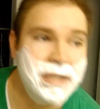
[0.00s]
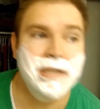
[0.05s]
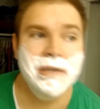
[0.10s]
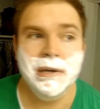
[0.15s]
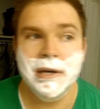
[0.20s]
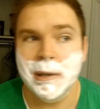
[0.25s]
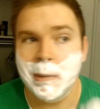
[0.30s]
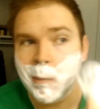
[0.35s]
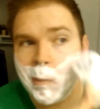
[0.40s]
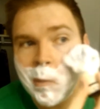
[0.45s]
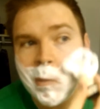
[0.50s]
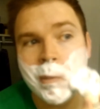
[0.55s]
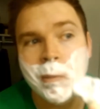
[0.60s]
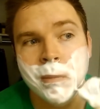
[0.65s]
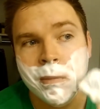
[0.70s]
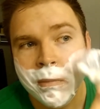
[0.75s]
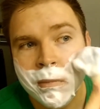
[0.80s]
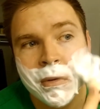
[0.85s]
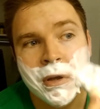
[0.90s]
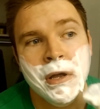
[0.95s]
to it.
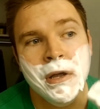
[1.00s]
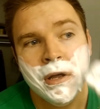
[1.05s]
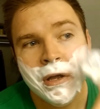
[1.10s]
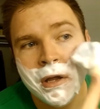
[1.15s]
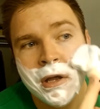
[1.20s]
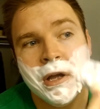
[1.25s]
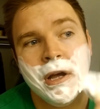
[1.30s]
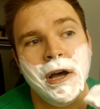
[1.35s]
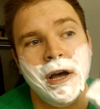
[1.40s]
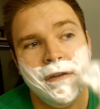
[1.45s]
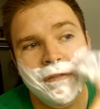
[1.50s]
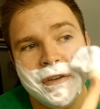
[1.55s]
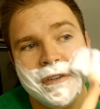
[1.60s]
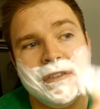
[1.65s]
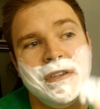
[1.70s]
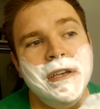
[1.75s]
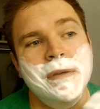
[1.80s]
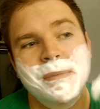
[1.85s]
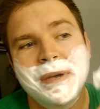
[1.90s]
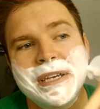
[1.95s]

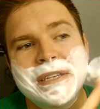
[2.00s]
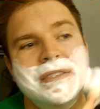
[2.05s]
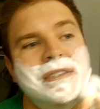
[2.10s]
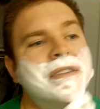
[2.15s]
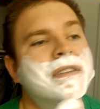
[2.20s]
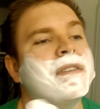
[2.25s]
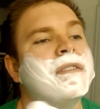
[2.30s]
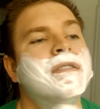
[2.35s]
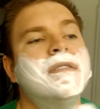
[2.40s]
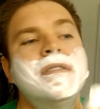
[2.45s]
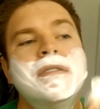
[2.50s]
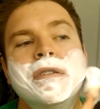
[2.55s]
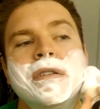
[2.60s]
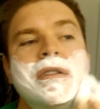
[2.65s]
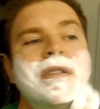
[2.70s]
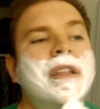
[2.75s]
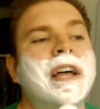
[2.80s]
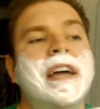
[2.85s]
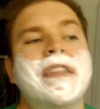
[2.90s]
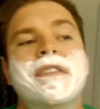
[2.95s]
Obviously, it makes the
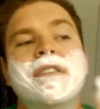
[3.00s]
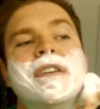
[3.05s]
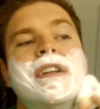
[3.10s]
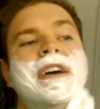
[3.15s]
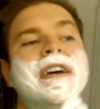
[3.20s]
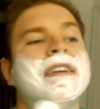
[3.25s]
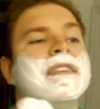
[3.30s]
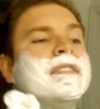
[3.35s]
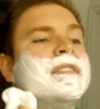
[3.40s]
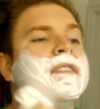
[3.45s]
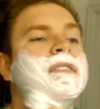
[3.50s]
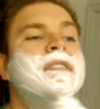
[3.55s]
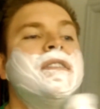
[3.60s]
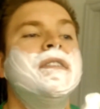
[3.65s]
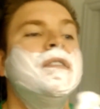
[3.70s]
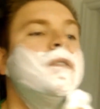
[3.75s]
lather nice and